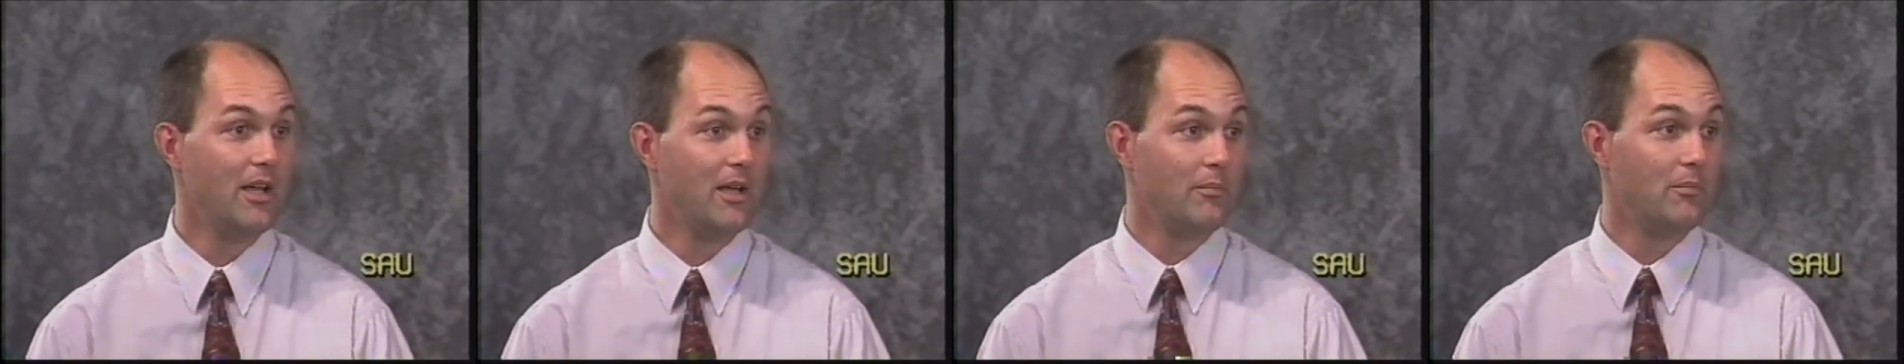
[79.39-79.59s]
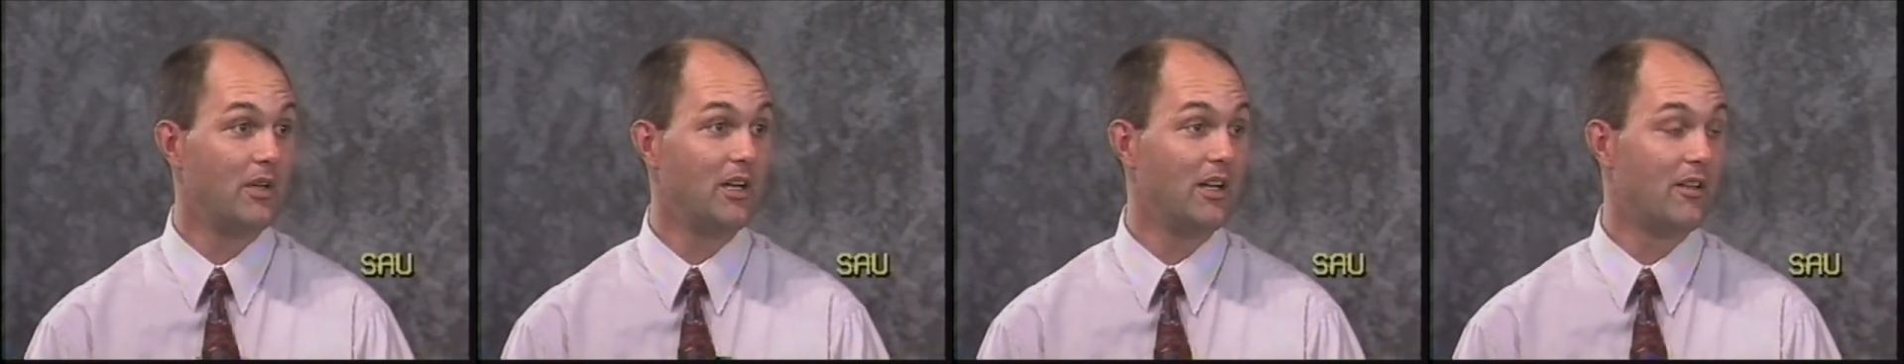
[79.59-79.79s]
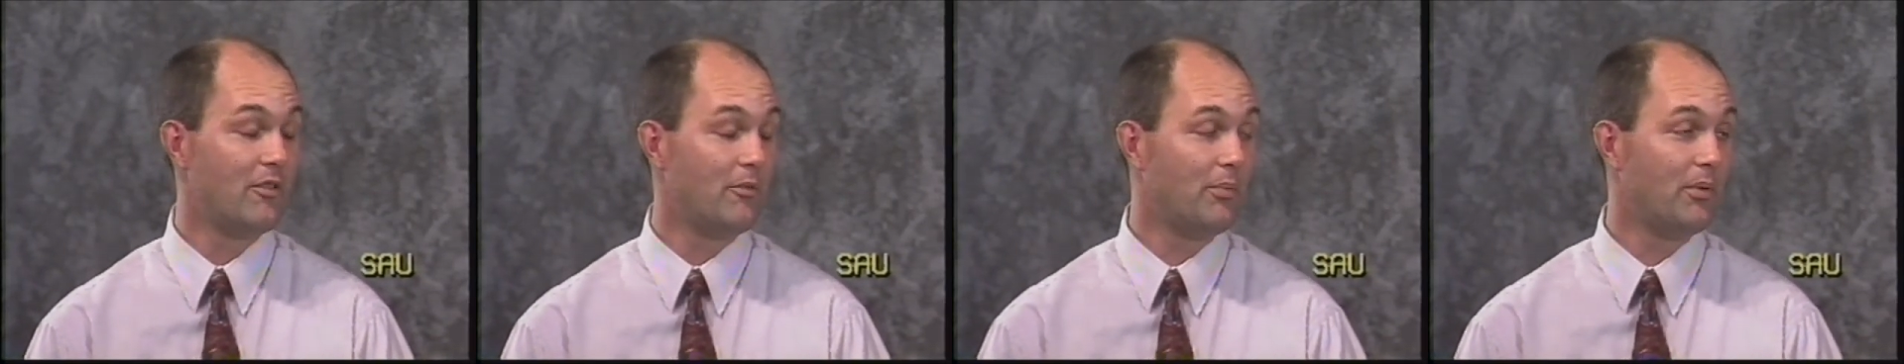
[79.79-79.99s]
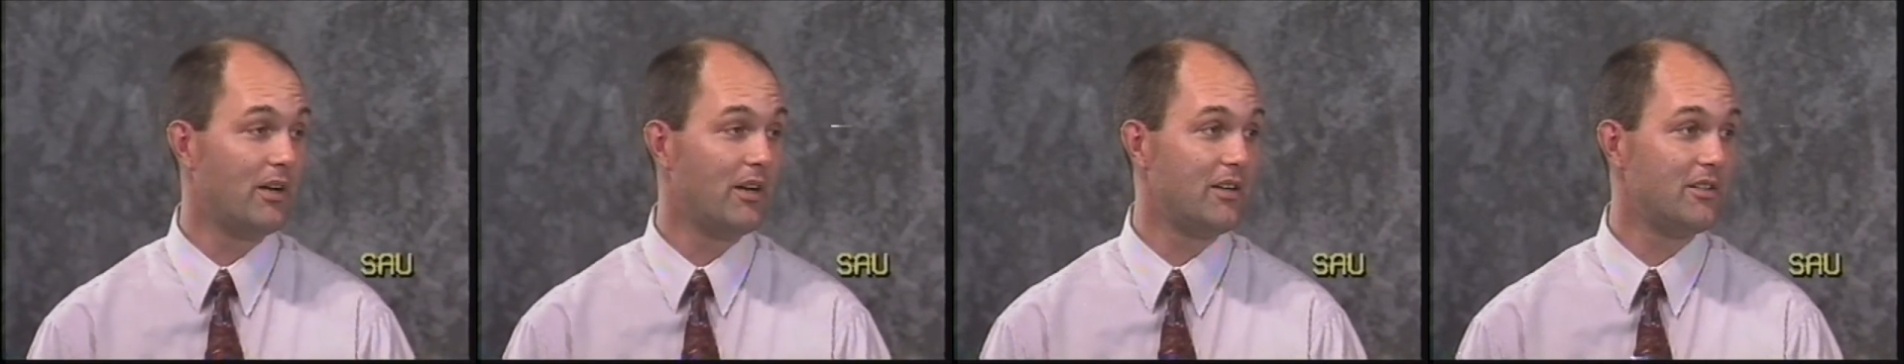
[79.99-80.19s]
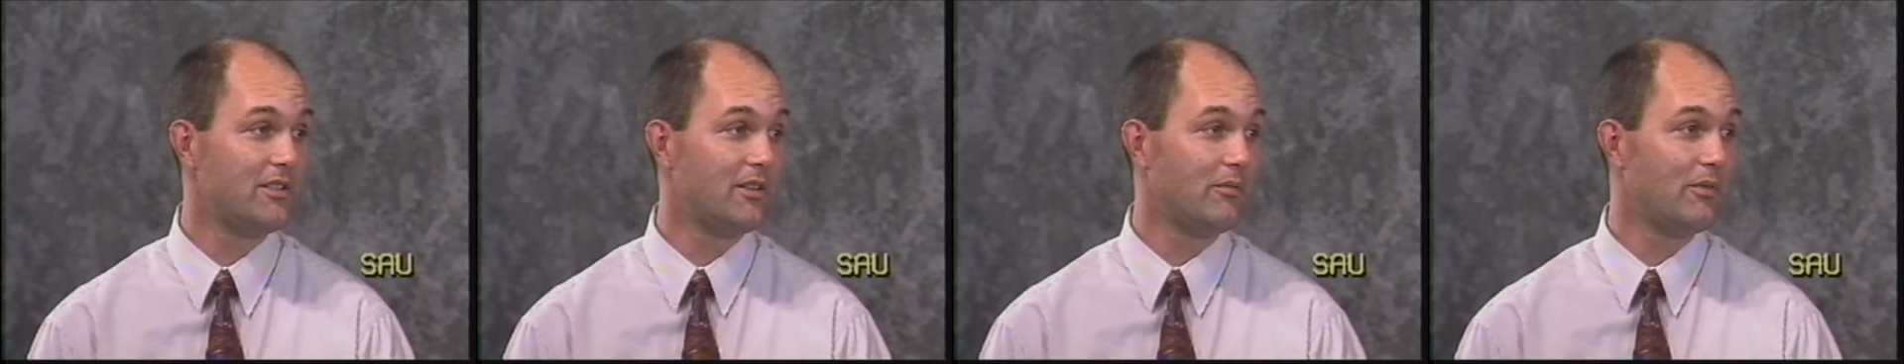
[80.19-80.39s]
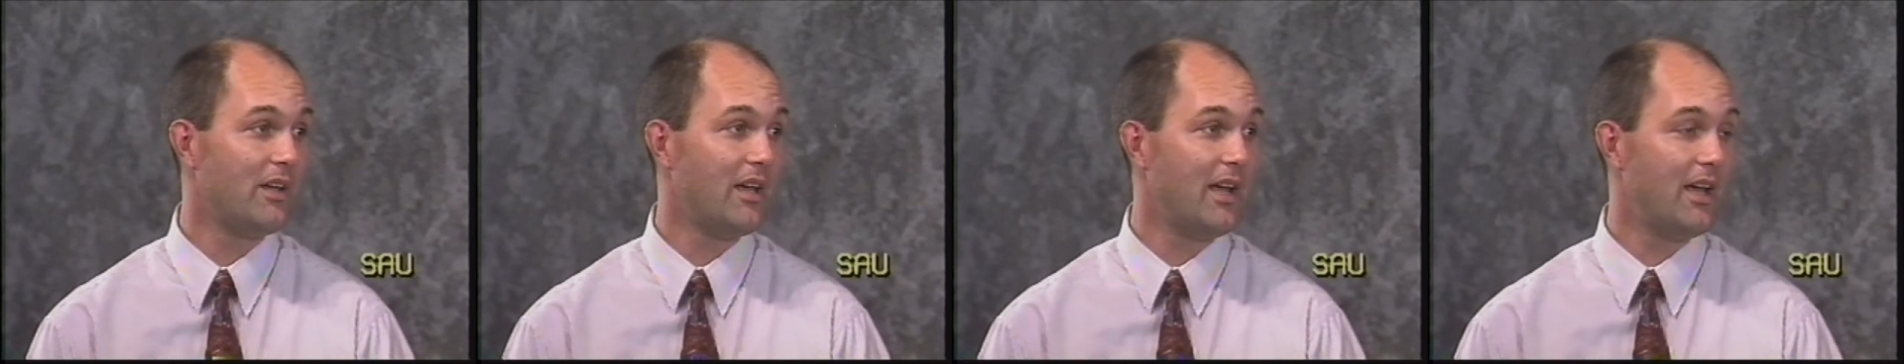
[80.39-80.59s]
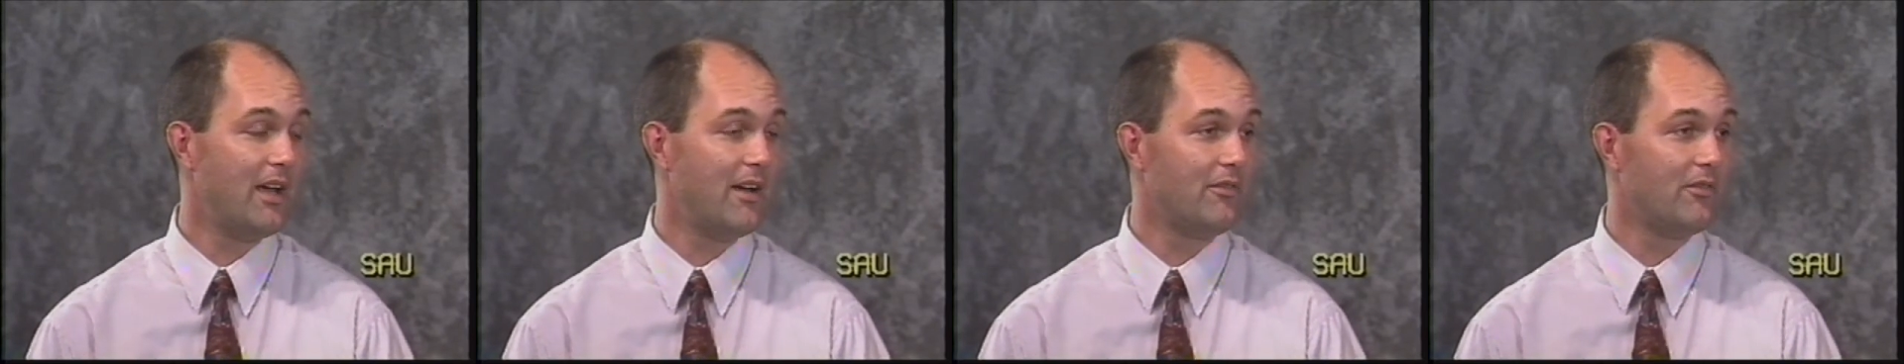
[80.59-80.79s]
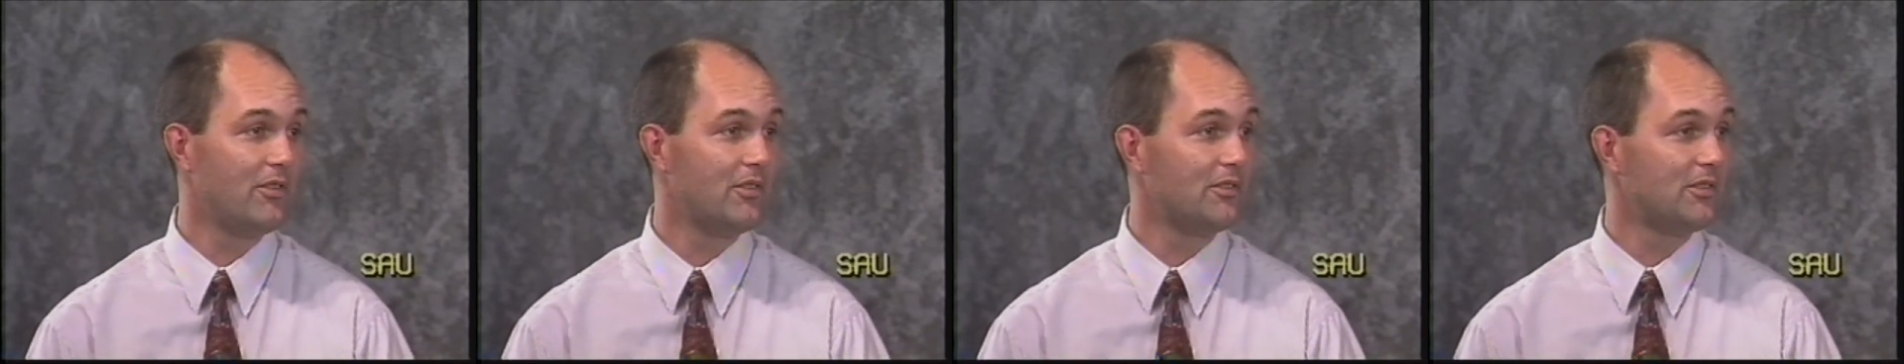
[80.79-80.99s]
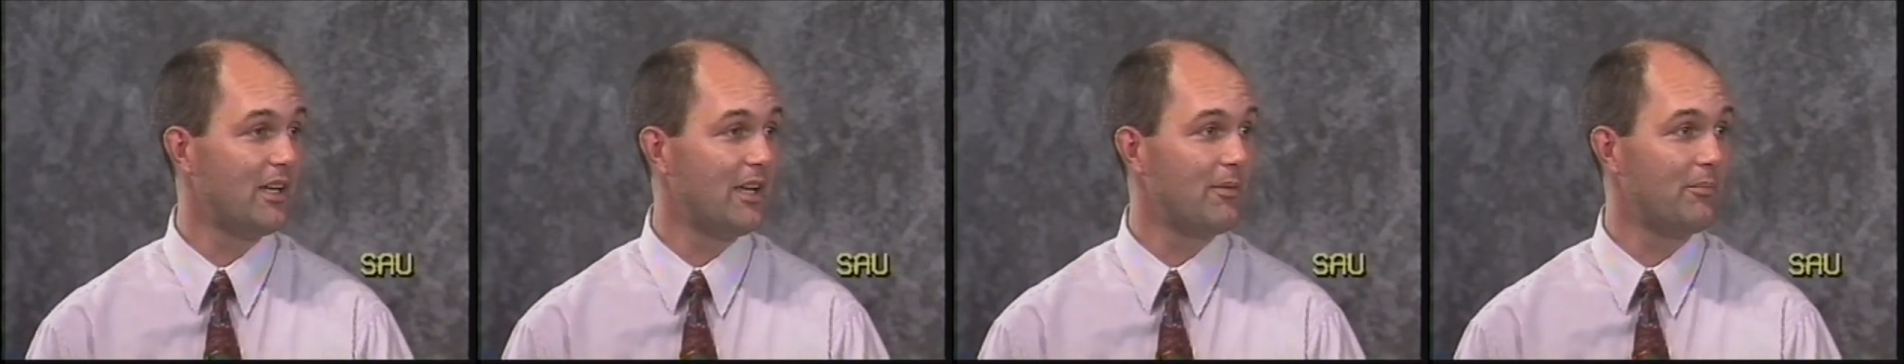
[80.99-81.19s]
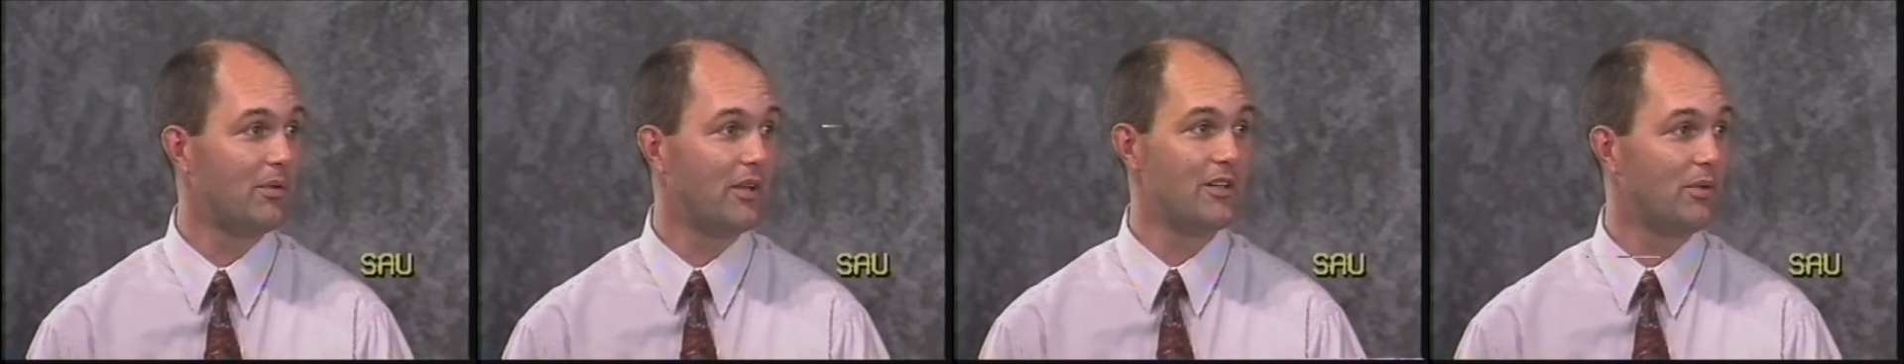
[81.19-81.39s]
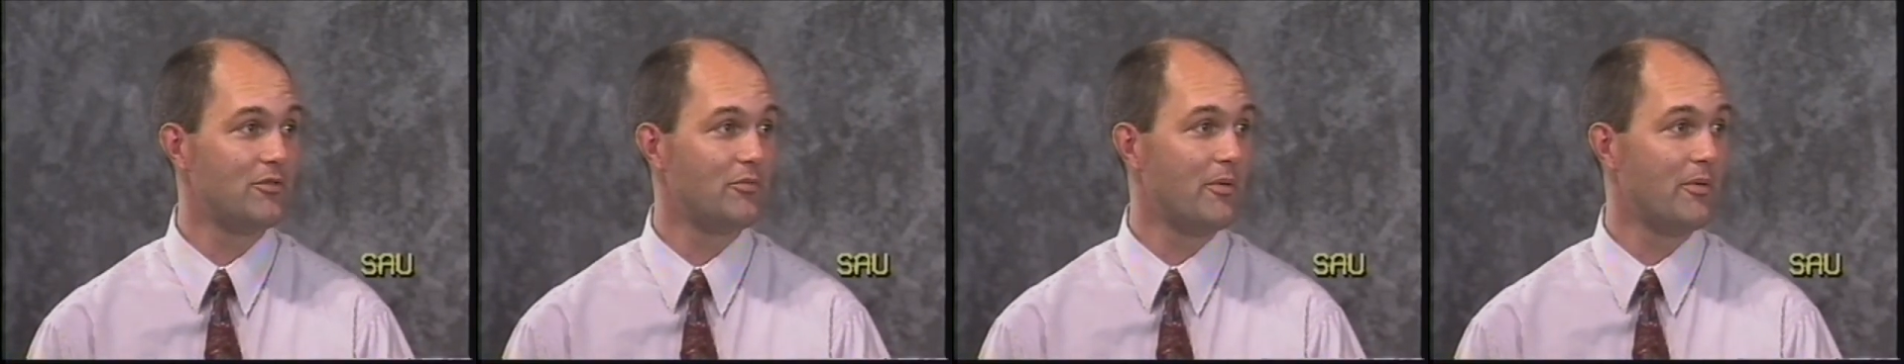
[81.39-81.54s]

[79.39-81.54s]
Many of the players that we have are the same players